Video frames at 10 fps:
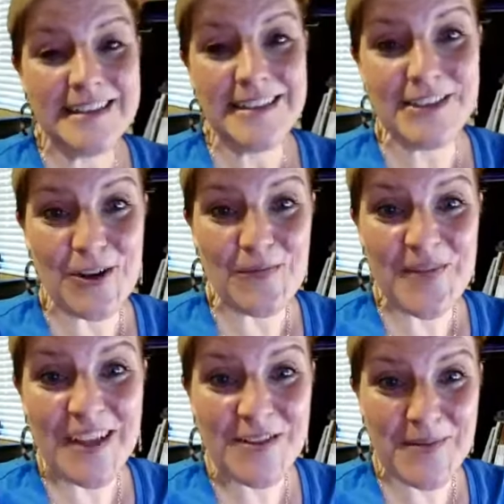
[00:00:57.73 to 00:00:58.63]
So
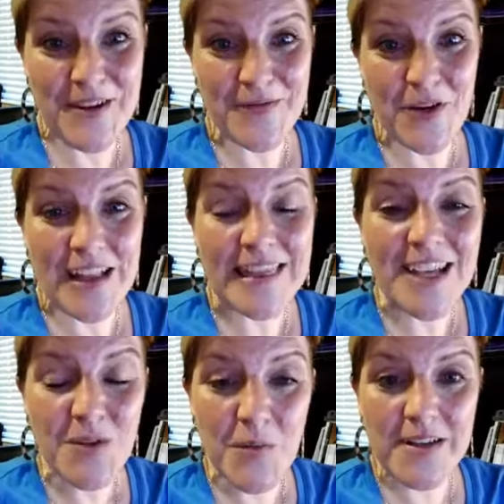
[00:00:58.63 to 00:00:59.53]
that's what I'm here for.
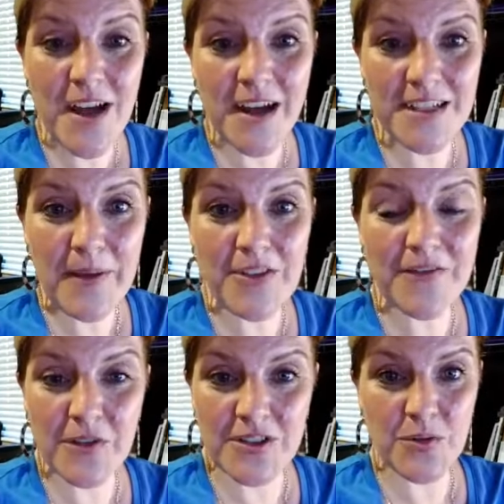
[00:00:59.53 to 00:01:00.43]
Last week we talked about the
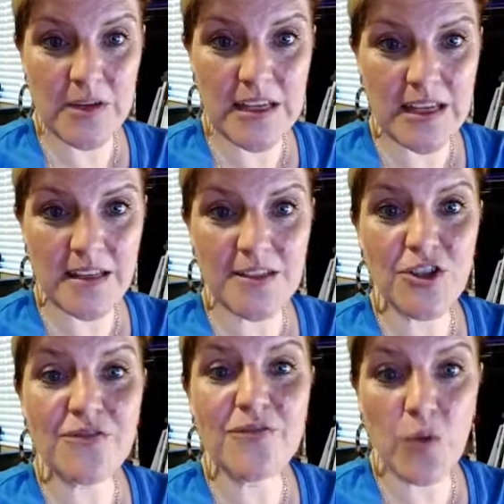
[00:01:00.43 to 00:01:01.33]
first three keys:
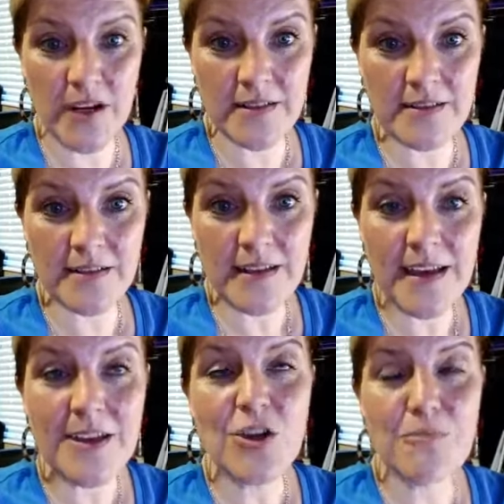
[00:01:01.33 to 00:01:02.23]
your voice,
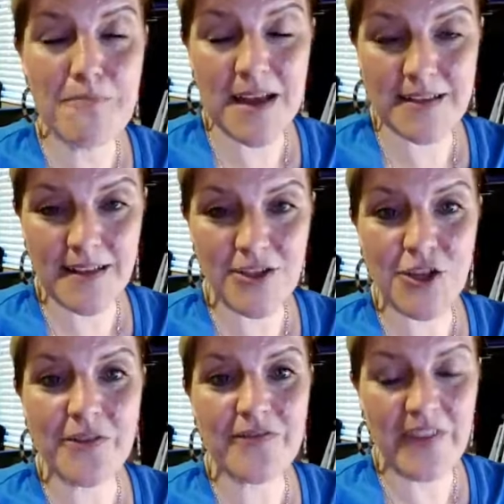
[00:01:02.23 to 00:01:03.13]
your message,
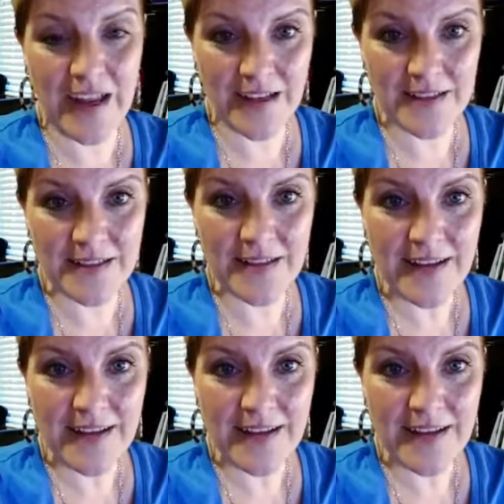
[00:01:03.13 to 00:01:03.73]
your fans.